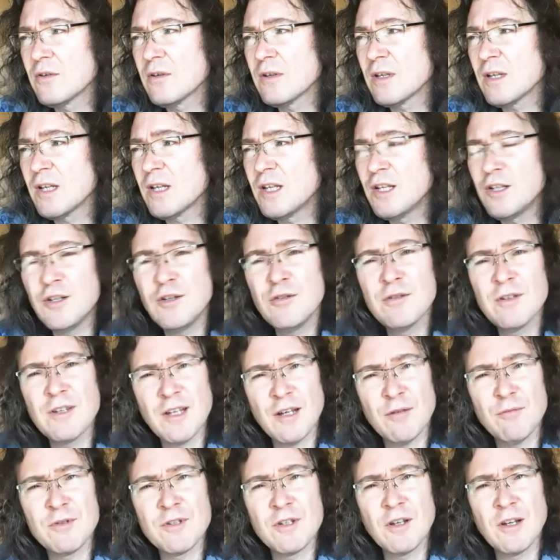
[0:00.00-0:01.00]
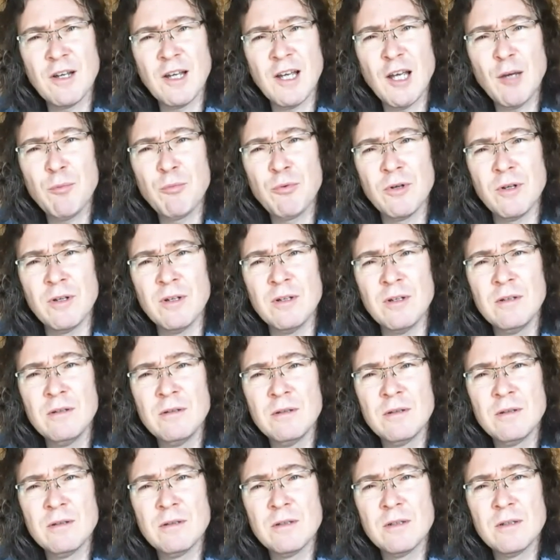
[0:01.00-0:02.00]
He knew that that was going to happen,
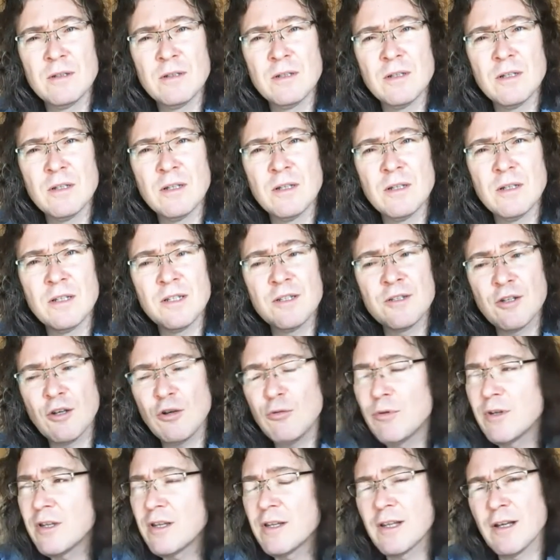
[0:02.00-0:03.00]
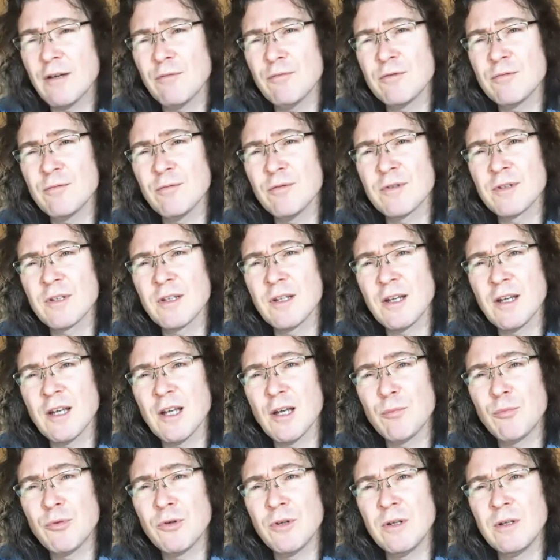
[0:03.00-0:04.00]
and he told me that that was what was going to
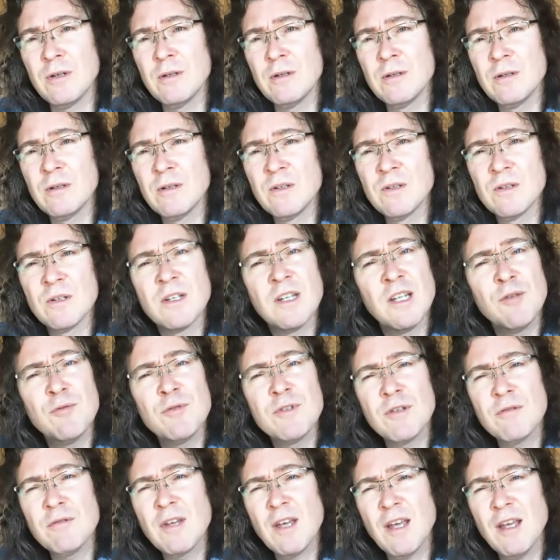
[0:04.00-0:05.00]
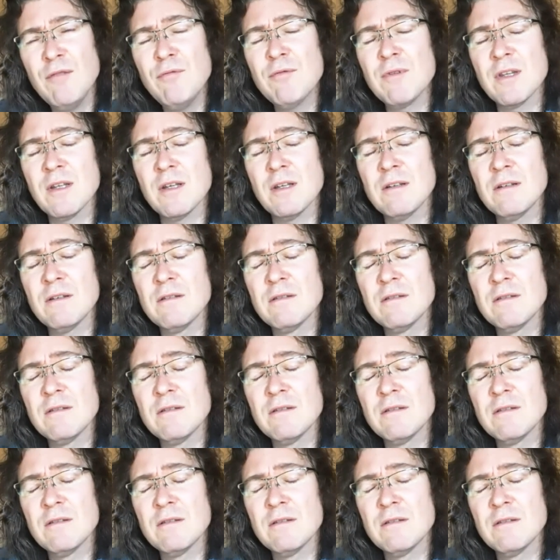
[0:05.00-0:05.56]
happen, and he was okay with it.